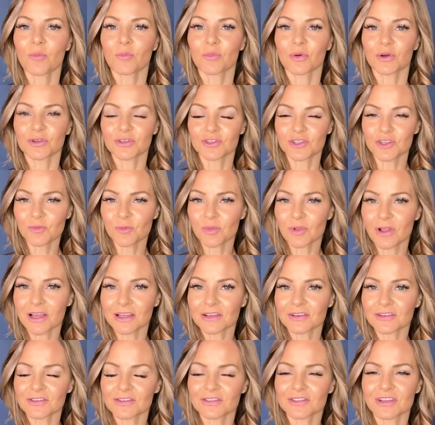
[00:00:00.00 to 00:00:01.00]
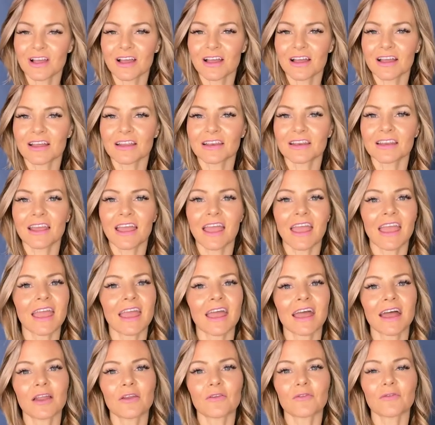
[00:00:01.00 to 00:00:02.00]
Put your blinders on
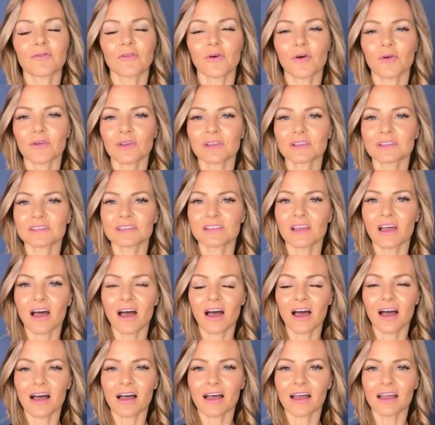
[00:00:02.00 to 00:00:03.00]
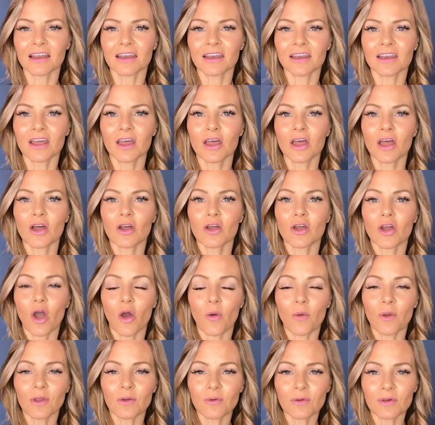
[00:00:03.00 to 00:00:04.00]
and focus on
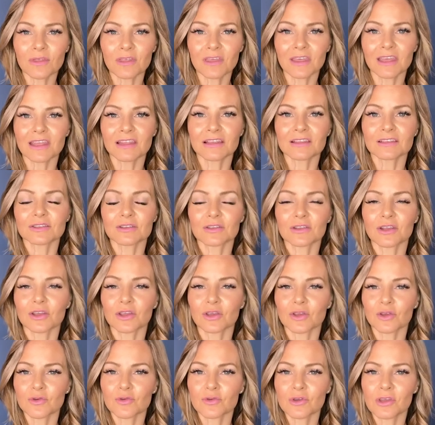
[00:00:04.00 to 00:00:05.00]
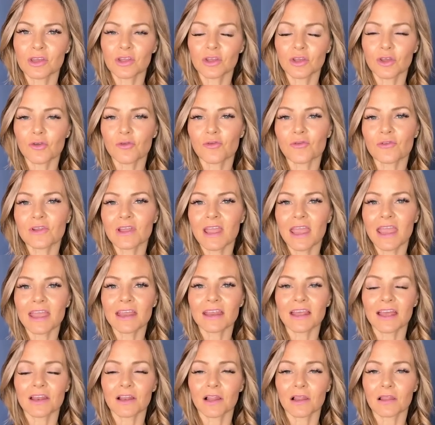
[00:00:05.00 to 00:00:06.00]
going within so that you can
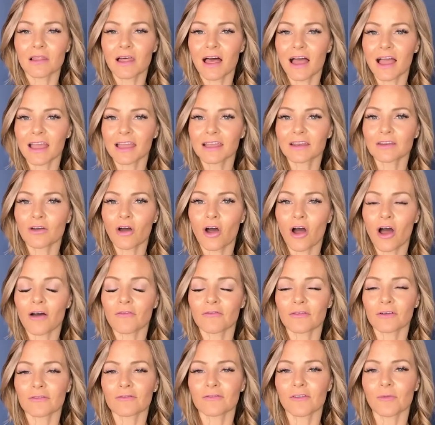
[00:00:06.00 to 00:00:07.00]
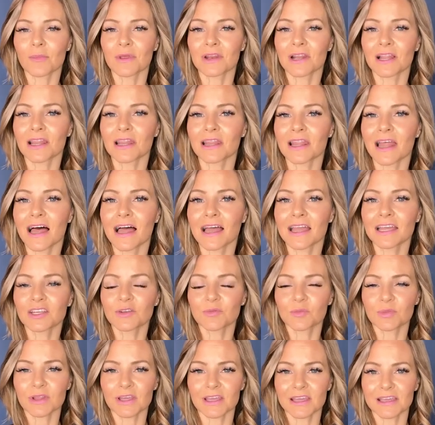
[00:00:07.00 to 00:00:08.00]
create an aligned offer from an
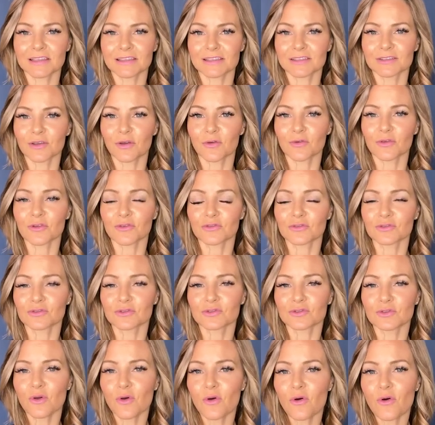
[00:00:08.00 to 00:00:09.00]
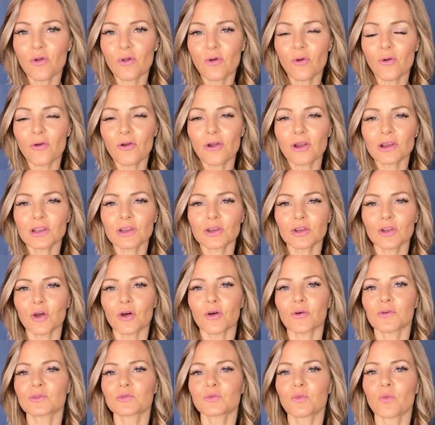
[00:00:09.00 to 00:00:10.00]
aligned place. So your soul already
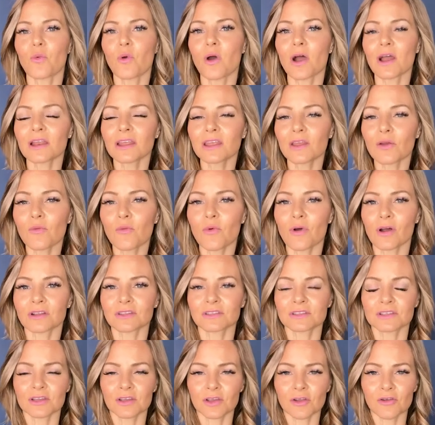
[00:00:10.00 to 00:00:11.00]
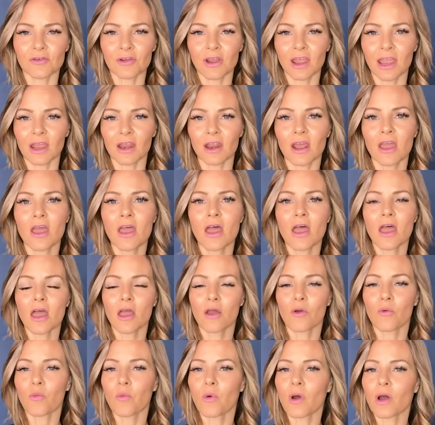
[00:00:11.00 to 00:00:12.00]
knows what it wants to create
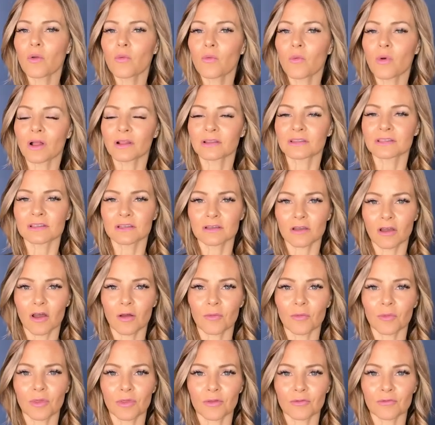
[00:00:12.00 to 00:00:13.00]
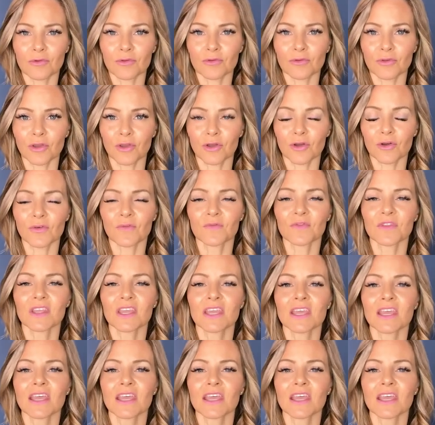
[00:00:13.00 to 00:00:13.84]
and what wants to come through you.